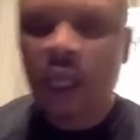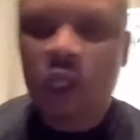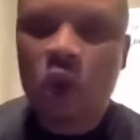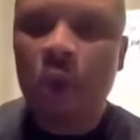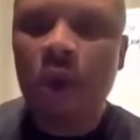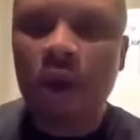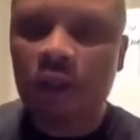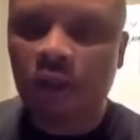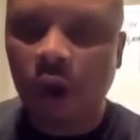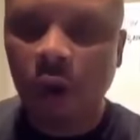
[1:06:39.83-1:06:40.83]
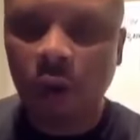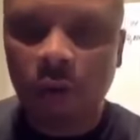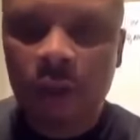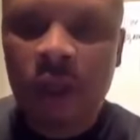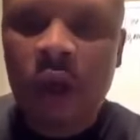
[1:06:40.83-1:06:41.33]
You will control.
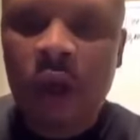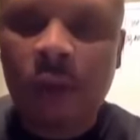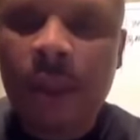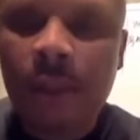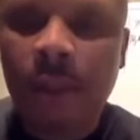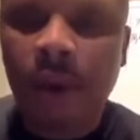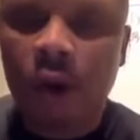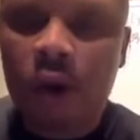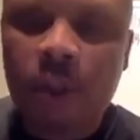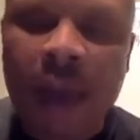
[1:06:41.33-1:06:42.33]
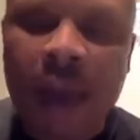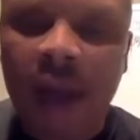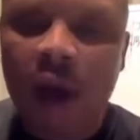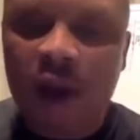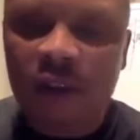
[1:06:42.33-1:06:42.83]
Remember, on your back
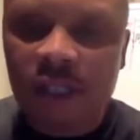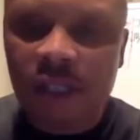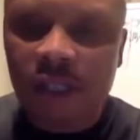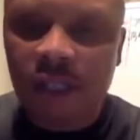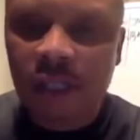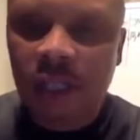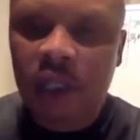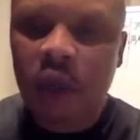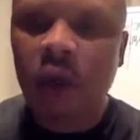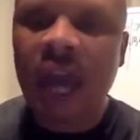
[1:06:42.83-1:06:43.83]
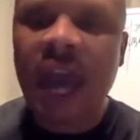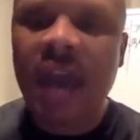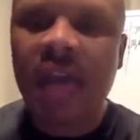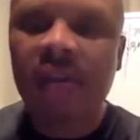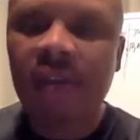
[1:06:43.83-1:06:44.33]
office, you're going to
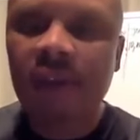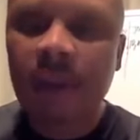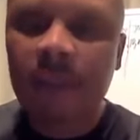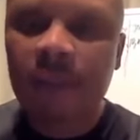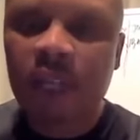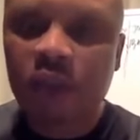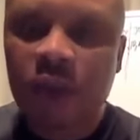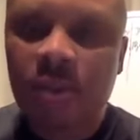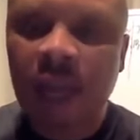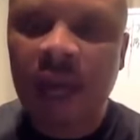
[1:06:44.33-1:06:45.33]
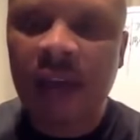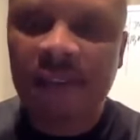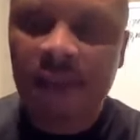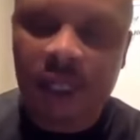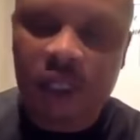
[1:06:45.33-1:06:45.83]
have extreme left,
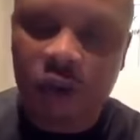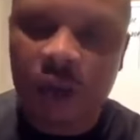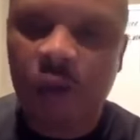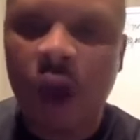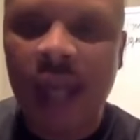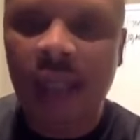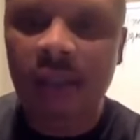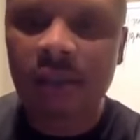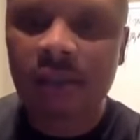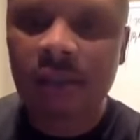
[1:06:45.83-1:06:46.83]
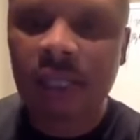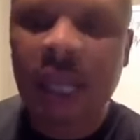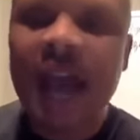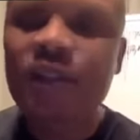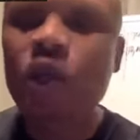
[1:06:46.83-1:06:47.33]
extreme right.
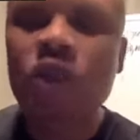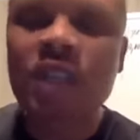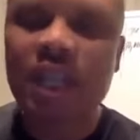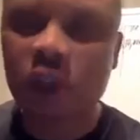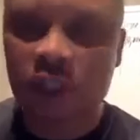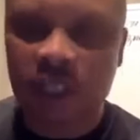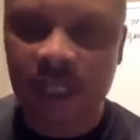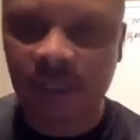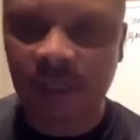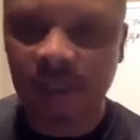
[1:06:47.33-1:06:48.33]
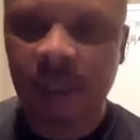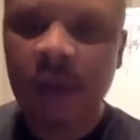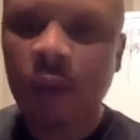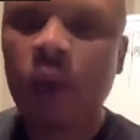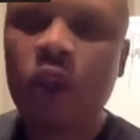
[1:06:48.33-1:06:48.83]
Guys, you set your system
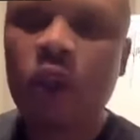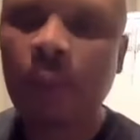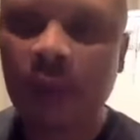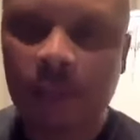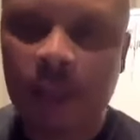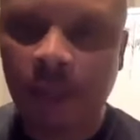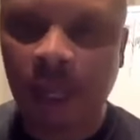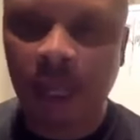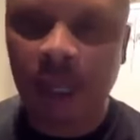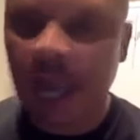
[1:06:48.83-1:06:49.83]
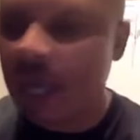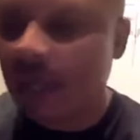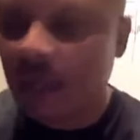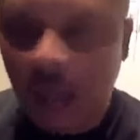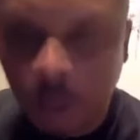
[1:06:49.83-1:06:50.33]
when you're putting people in.
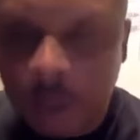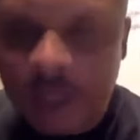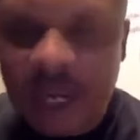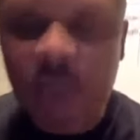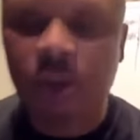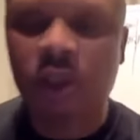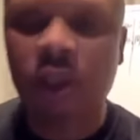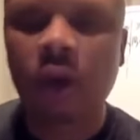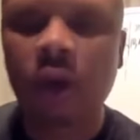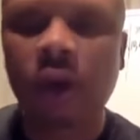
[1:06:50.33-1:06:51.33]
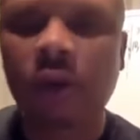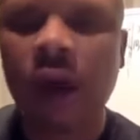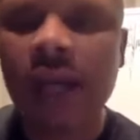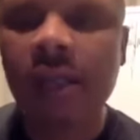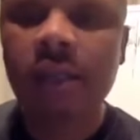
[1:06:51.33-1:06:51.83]
Hey, I want my next person to go to the
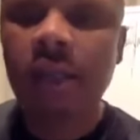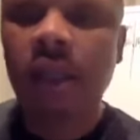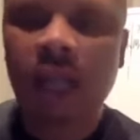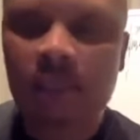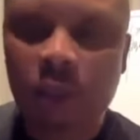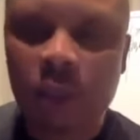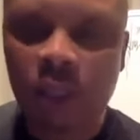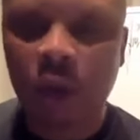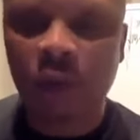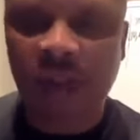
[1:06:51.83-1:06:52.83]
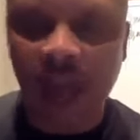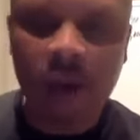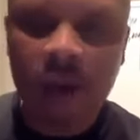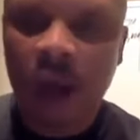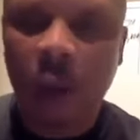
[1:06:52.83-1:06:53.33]
right. Let me switch it over now.
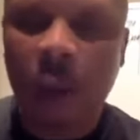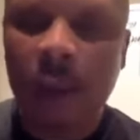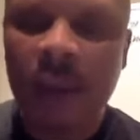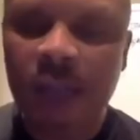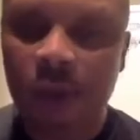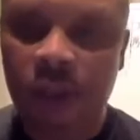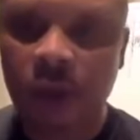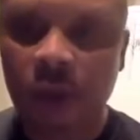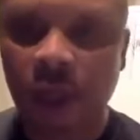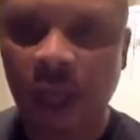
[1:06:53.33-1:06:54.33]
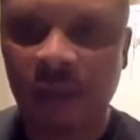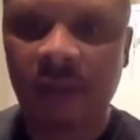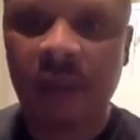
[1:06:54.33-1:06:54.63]
I want my next person to go to the left.